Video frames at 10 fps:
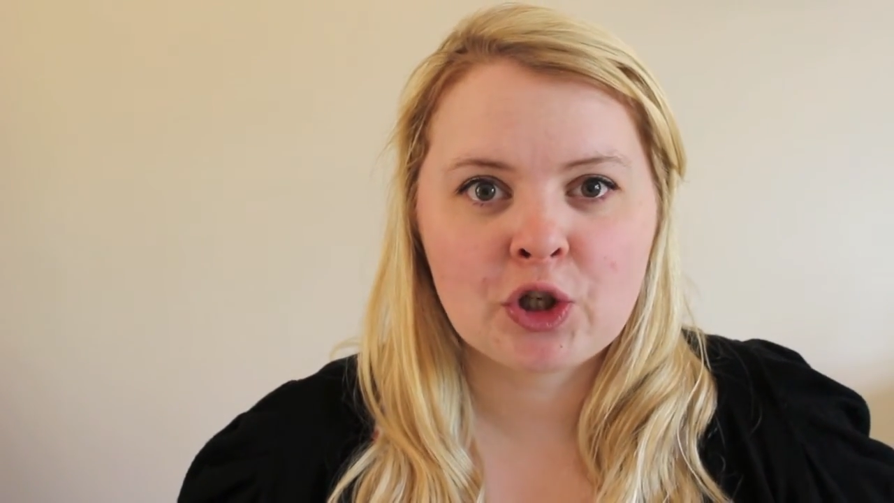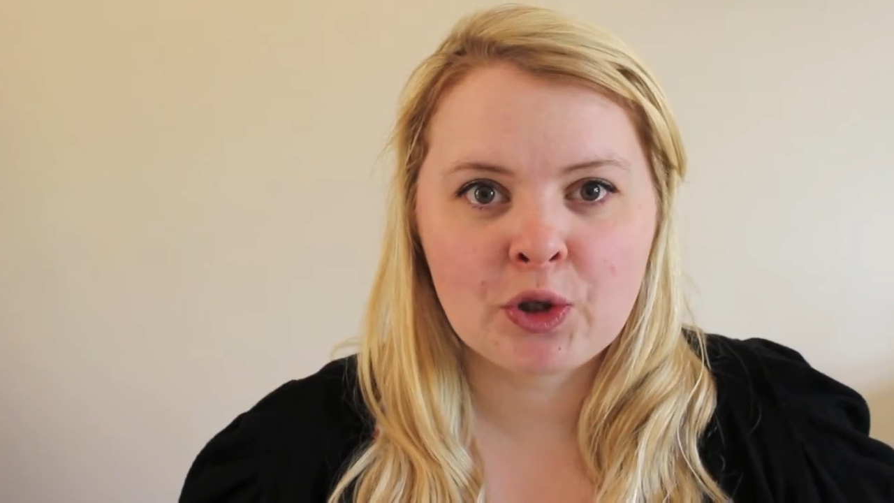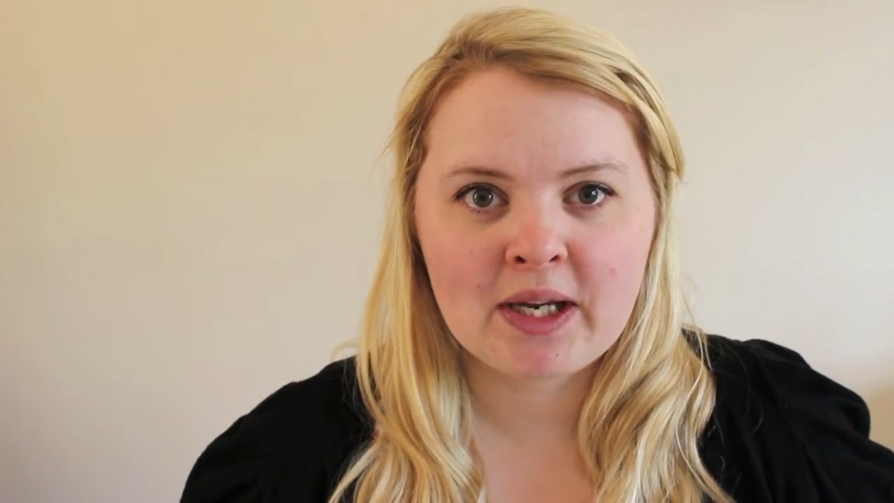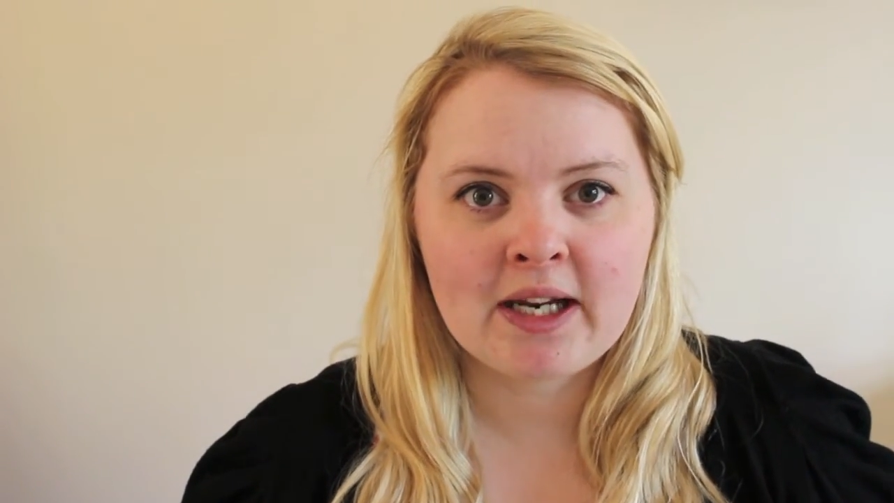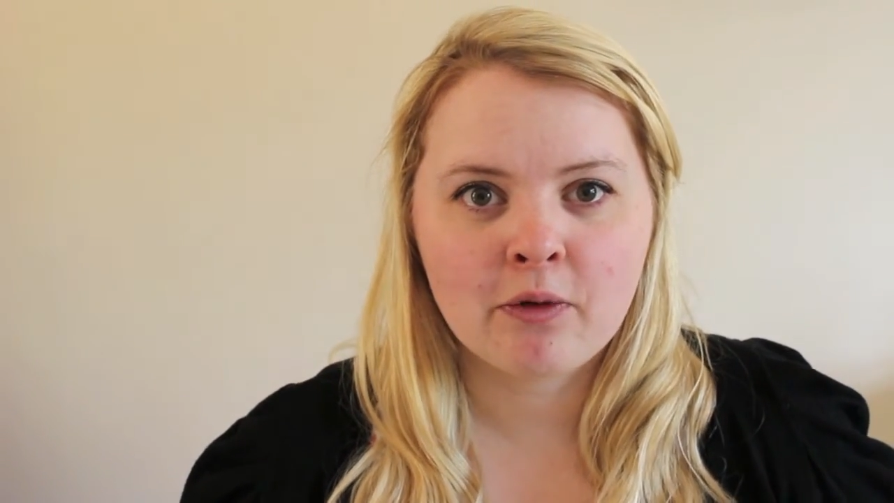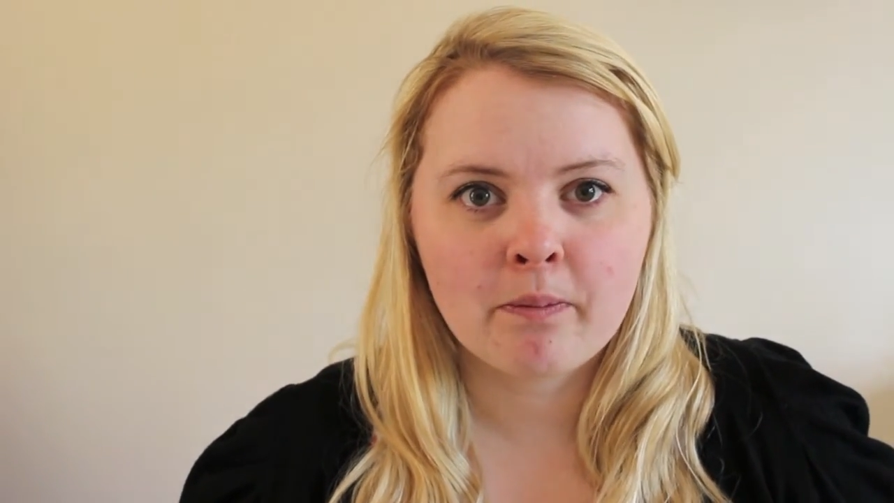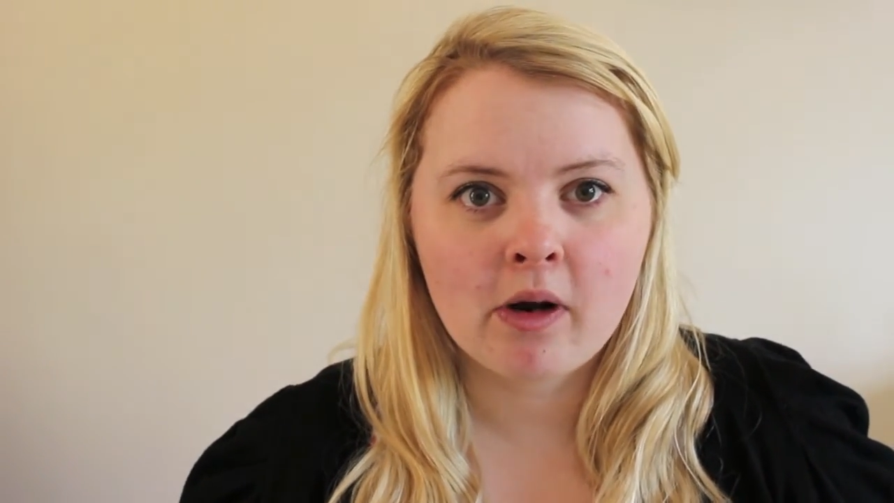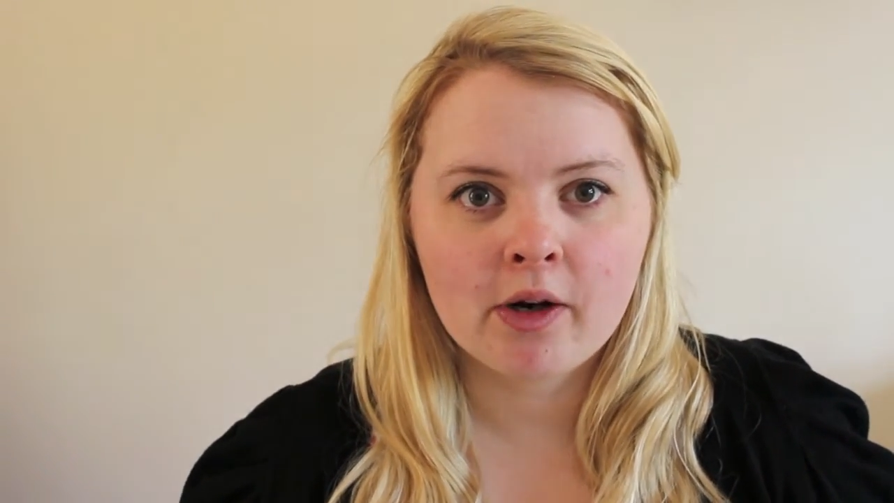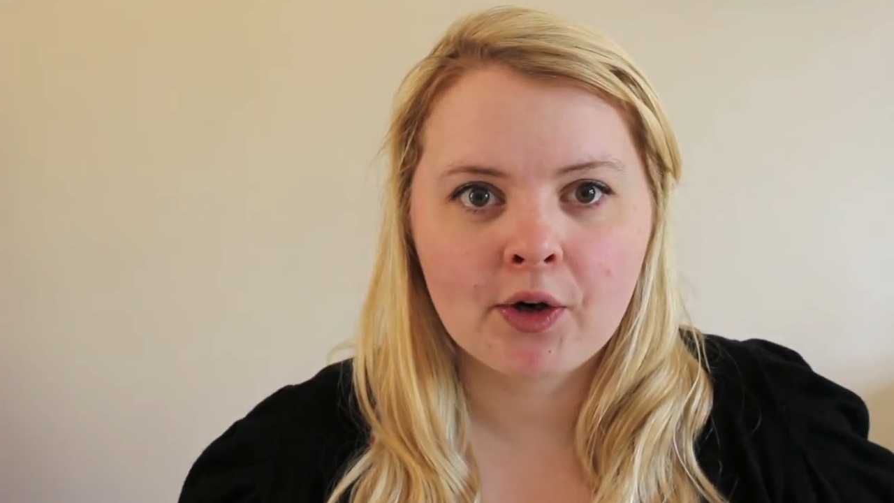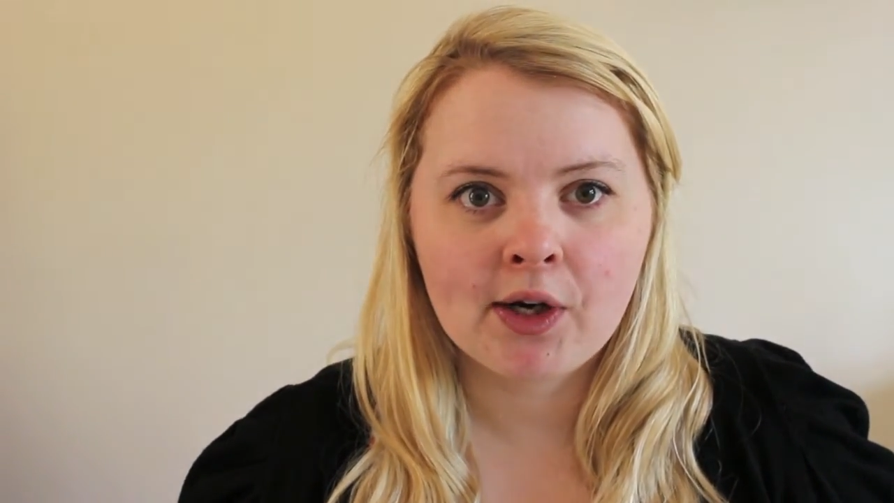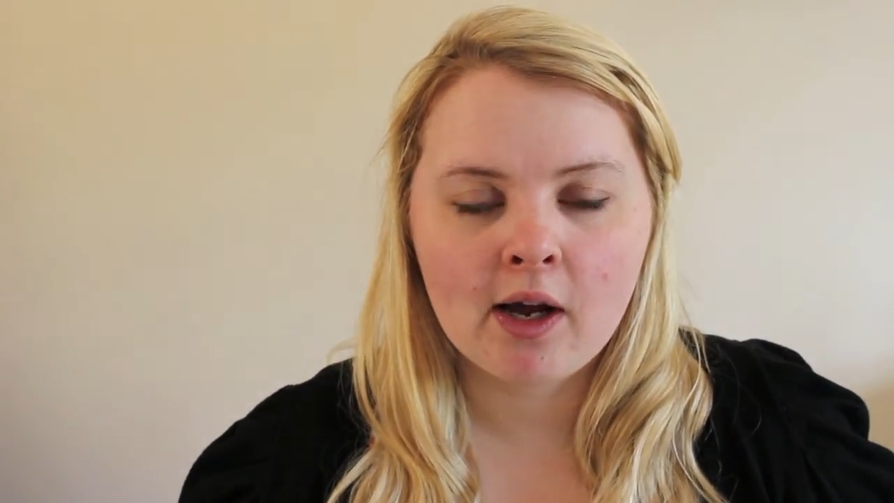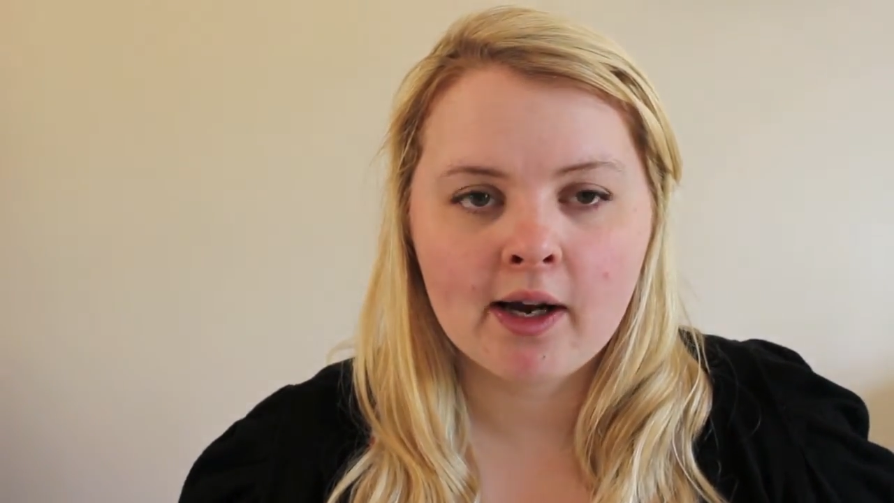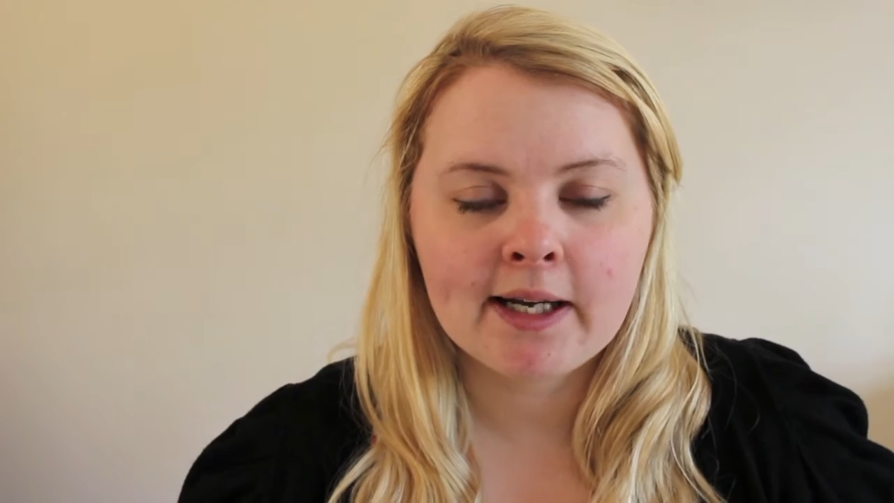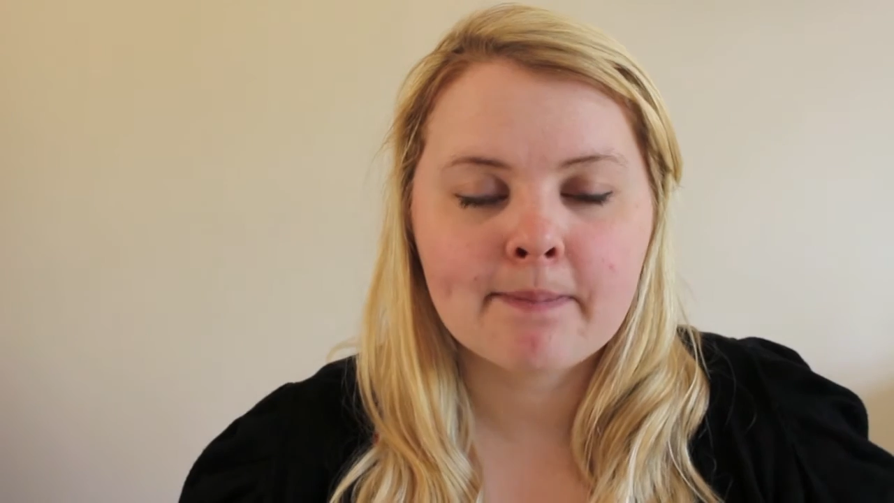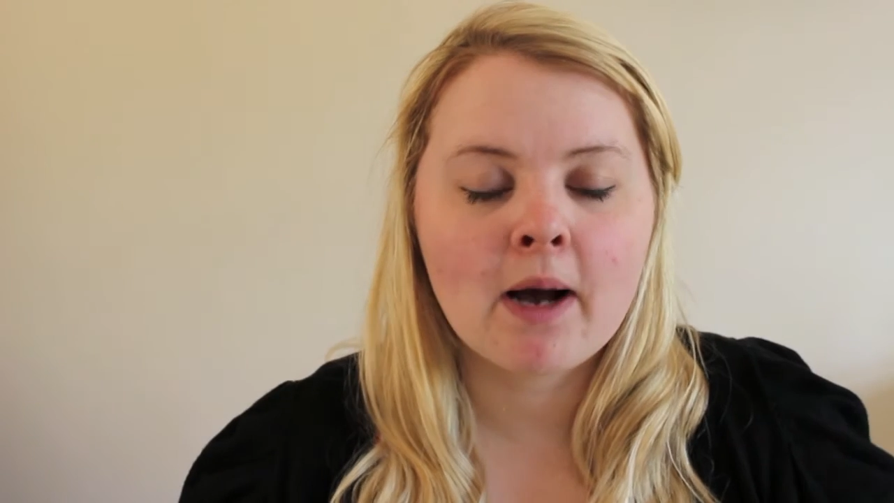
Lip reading: too keen on buying online,